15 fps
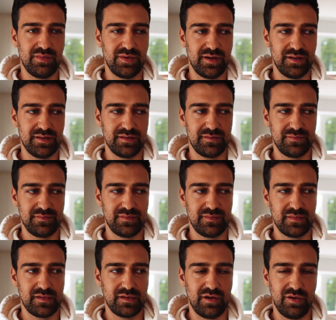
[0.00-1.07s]
But
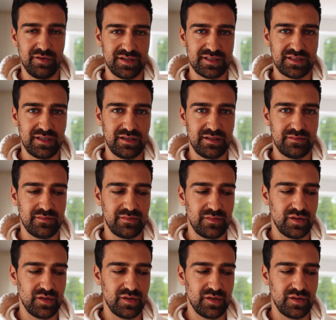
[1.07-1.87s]
honestly,